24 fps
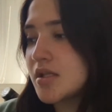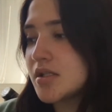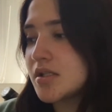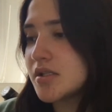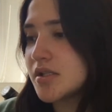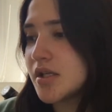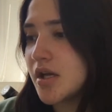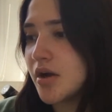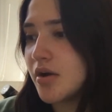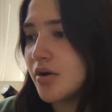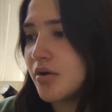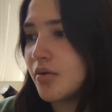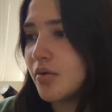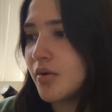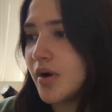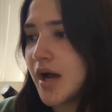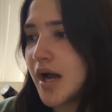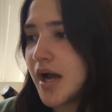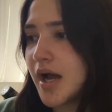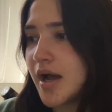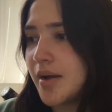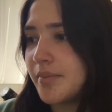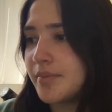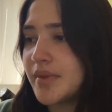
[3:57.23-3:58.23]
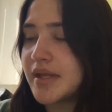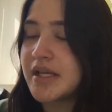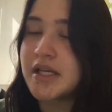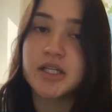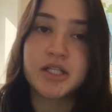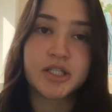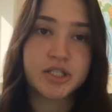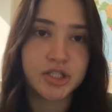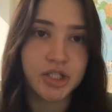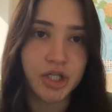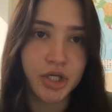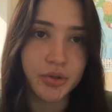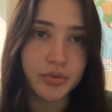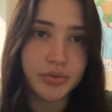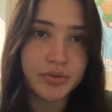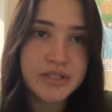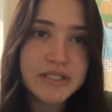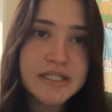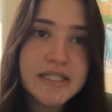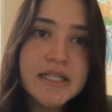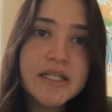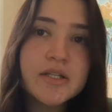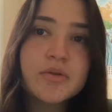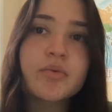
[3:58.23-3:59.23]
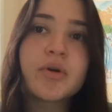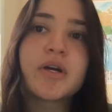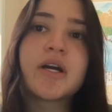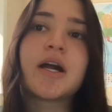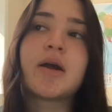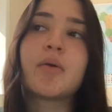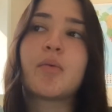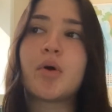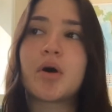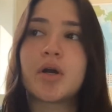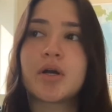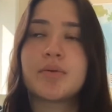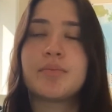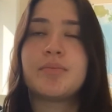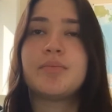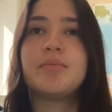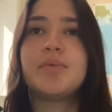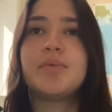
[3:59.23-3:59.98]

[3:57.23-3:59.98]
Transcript: So I'm like gonna start a routine where I want to